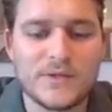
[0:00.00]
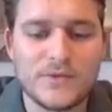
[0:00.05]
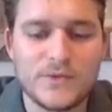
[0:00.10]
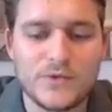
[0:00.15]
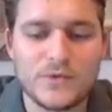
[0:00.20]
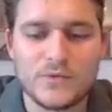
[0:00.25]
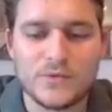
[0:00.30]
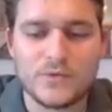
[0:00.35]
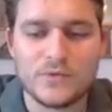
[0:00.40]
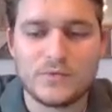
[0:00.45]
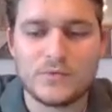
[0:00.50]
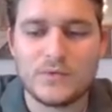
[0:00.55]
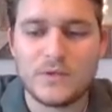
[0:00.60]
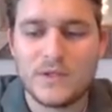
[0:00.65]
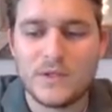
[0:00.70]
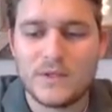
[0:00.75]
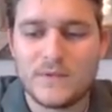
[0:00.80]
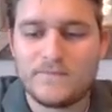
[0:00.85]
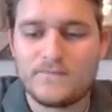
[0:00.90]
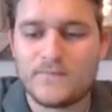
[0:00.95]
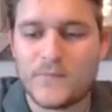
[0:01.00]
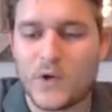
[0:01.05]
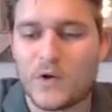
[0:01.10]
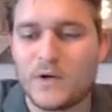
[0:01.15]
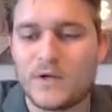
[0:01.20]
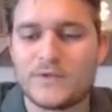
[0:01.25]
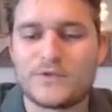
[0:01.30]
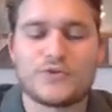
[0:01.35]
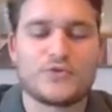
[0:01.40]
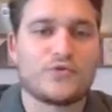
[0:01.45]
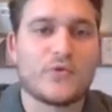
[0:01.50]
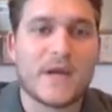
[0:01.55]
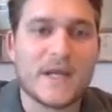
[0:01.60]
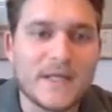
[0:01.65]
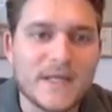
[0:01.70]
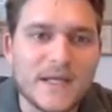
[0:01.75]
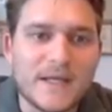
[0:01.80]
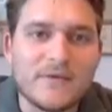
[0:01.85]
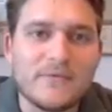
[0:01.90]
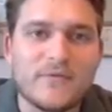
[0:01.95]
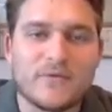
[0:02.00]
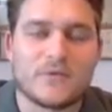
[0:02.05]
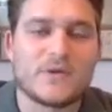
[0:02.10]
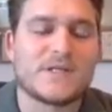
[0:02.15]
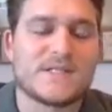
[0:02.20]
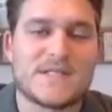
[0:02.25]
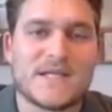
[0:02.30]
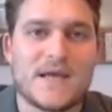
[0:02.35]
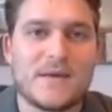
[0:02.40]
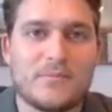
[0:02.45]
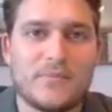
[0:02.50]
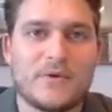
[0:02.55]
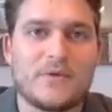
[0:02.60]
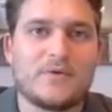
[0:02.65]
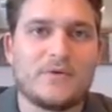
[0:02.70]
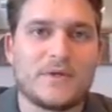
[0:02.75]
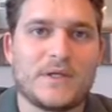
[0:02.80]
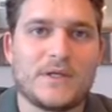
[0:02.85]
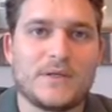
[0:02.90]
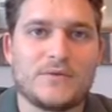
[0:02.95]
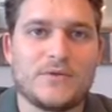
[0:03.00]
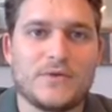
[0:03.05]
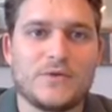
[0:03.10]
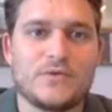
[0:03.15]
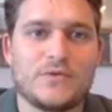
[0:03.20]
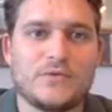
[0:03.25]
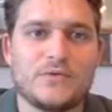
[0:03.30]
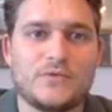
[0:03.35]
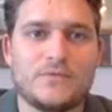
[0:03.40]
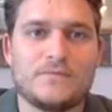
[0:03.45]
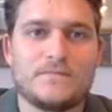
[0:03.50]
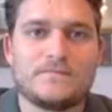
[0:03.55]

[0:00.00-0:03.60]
you are training, for example, and you're